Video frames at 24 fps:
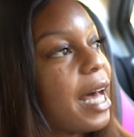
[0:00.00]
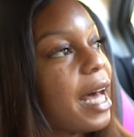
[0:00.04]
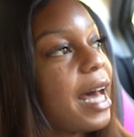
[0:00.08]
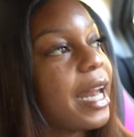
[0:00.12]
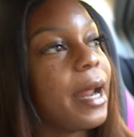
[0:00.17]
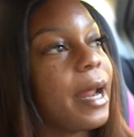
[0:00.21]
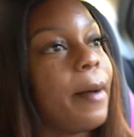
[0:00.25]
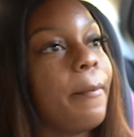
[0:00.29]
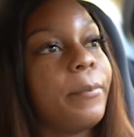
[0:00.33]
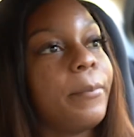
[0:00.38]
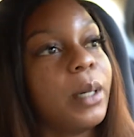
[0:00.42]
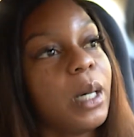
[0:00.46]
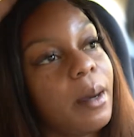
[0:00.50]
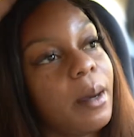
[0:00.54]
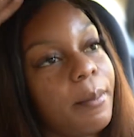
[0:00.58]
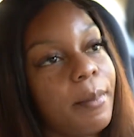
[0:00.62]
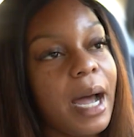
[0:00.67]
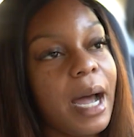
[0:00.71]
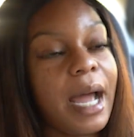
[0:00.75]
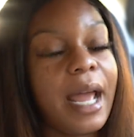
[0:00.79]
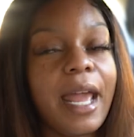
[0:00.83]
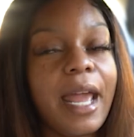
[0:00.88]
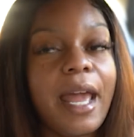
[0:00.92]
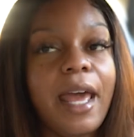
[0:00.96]
I didn't bump
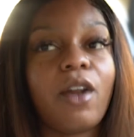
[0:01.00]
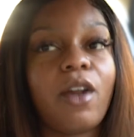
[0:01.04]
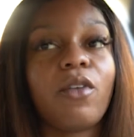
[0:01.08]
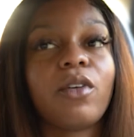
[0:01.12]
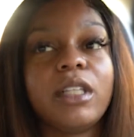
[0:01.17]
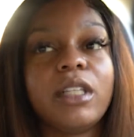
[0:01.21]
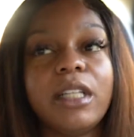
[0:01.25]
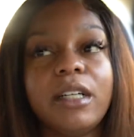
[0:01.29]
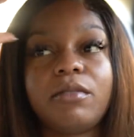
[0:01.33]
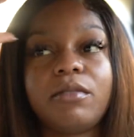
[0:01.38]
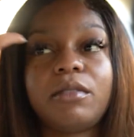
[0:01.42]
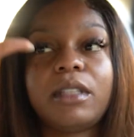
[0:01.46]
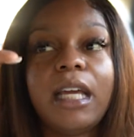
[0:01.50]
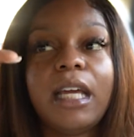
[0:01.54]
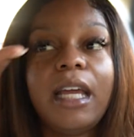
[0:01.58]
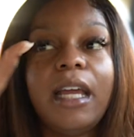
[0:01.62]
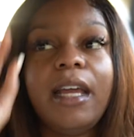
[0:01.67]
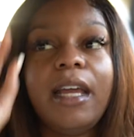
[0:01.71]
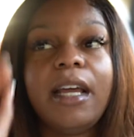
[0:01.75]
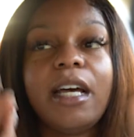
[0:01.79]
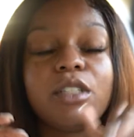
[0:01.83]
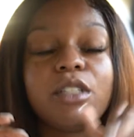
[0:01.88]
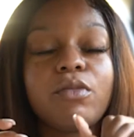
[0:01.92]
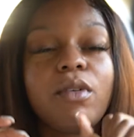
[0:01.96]
my head on the little
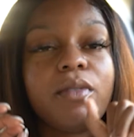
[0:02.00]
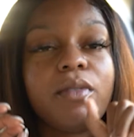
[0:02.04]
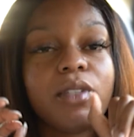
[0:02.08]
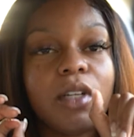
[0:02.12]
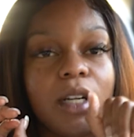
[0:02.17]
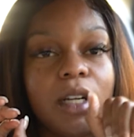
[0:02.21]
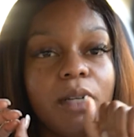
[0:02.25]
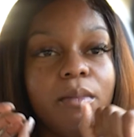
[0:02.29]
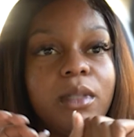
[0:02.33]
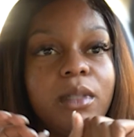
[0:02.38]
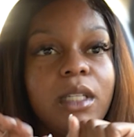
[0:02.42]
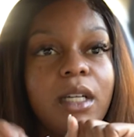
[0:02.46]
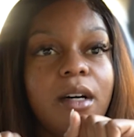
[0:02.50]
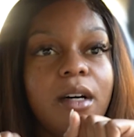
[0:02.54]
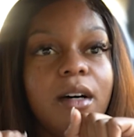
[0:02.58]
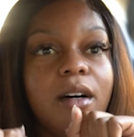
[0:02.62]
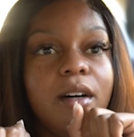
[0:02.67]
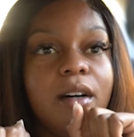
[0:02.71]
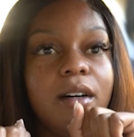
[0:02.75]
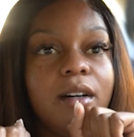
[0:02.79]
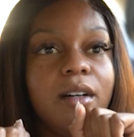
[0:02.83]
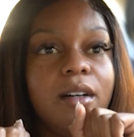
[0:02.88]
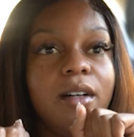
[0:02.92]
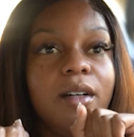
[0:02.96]
thing because we was on them little
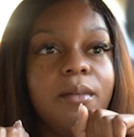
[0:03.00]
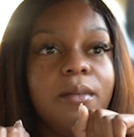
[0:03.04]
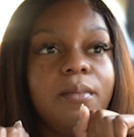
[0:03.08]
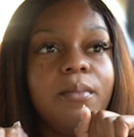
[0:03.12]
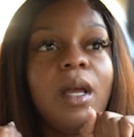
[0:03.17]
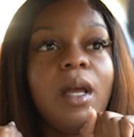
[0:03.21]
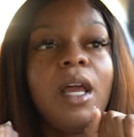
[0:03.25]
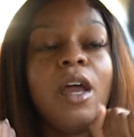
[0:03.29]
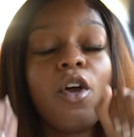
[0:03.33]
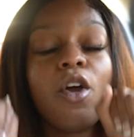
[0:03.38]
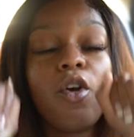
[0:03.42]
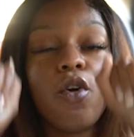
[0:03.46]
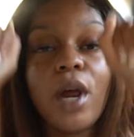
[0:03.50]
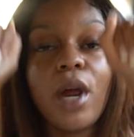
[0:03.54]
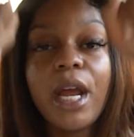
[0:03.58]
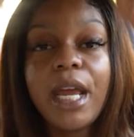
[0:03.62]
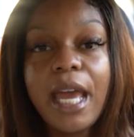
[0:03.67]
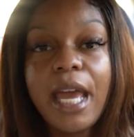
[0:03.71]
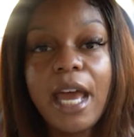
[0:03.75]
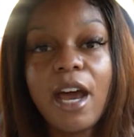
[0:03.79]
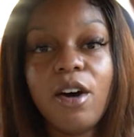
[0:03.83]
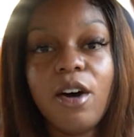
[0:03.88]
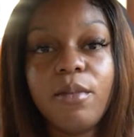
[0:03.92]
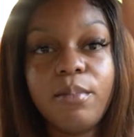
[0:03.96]
um
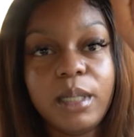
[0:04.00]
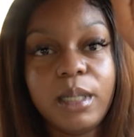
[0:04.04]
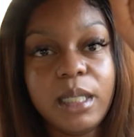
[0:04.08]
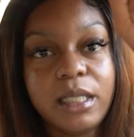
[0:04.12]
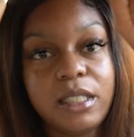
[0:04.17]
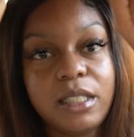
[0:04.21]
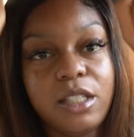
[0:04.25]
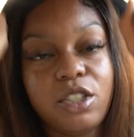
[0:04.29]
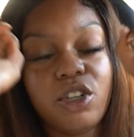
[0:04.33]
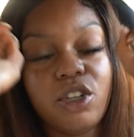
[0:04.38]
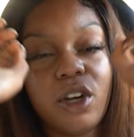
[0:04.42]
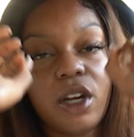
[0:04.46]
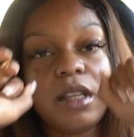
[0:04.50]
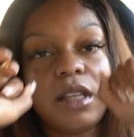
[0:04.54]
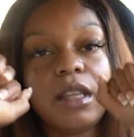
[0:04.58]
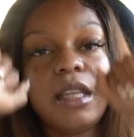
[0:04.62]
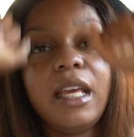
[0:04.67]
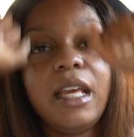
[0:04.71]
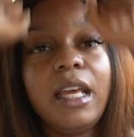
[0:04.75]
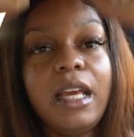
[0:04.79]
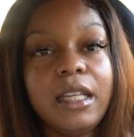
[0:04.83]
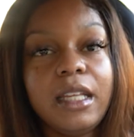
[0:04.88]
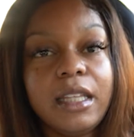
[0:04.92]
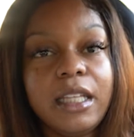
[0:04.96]
Greyhound buses, you know, the
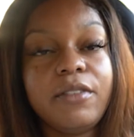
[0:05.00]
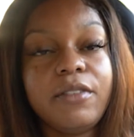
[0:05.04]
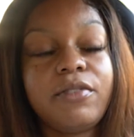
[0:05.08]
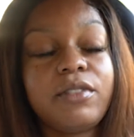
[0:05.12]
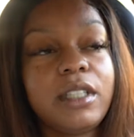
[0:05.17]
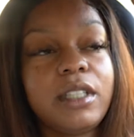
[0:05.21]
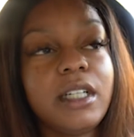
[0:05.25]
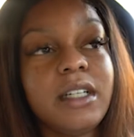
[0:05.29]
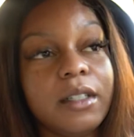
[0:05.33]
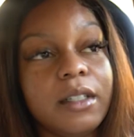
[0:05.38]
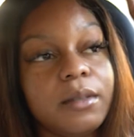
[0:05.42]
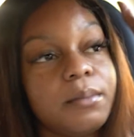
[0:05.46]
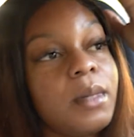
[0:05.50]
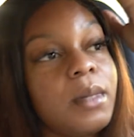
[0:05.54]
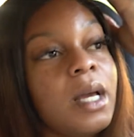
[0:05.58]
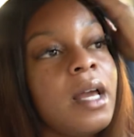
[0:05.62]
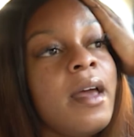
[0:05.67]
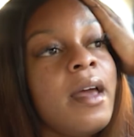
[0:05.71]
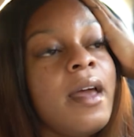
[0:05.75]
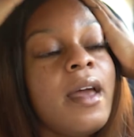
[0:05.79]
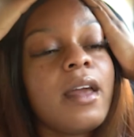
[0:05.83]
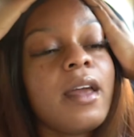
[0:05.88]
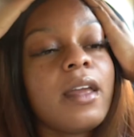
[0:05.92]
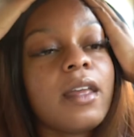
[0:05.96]
thing lift up.
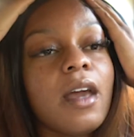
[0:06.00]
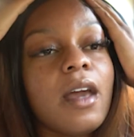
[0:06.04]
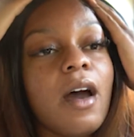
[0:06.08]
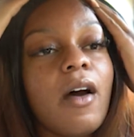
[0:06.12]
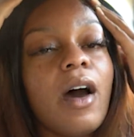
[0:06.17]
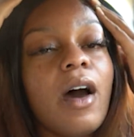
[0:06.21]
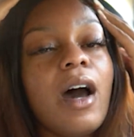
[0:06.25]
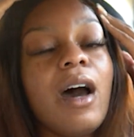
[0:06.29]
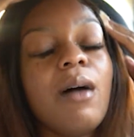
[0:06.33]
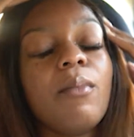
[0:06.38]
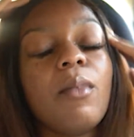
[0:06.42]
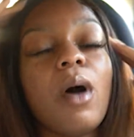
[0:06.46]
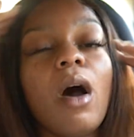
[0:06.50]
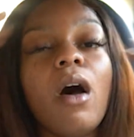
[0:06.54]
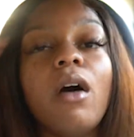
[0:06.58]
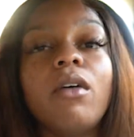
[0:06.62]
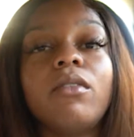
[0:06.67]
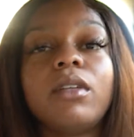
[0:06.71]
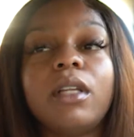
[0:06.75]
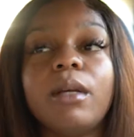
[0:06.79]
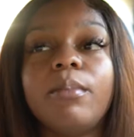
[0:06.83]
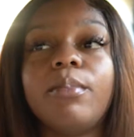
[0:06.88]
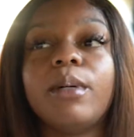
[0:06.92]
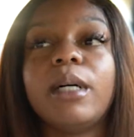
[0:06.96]
Y'all, I'm
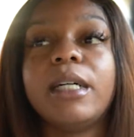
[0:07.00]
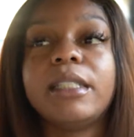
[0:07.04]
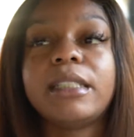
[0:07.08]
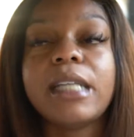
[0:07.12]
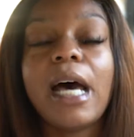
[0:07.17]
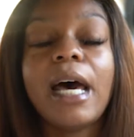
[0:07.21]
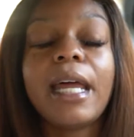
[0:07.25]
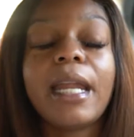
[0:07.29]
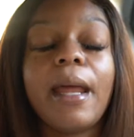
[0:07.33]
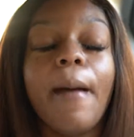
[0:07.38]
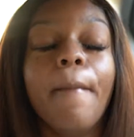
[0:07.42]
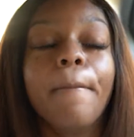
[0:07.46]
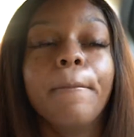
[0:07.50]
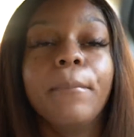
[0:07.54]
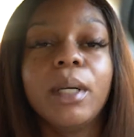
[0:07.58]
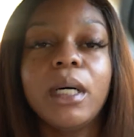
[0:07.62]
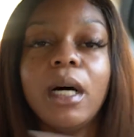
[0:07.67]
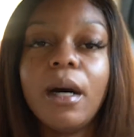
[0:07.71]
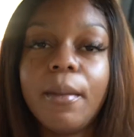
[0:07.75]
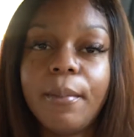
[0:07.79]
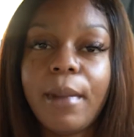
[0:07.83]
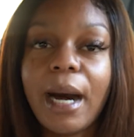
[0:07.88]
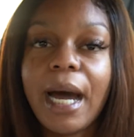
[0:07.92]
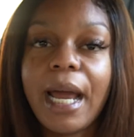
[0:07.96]
on the bus. I didn't
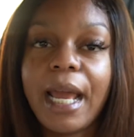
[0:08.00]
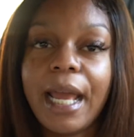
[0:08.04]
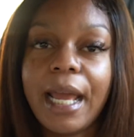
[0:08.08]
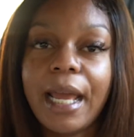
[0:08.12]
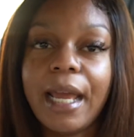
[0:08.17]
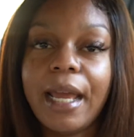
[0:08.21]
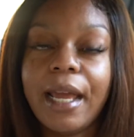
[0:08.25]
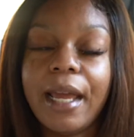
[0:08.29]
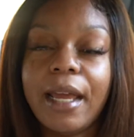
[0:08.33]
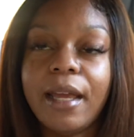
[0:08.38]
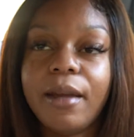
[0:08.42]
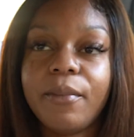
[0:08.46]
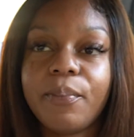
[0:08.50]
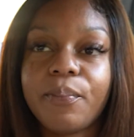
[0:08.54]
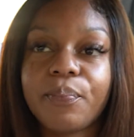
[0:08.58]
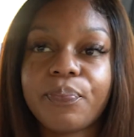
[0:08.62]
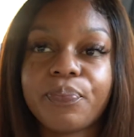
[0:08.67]
bump my head.